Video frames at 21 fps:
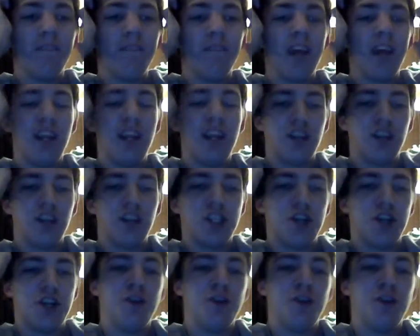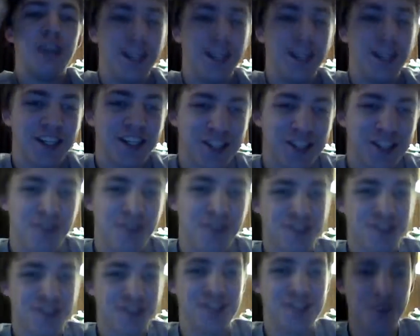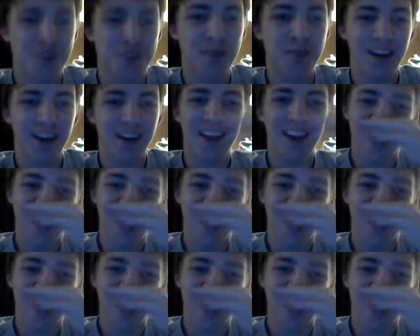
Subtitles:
And it looks so stupid.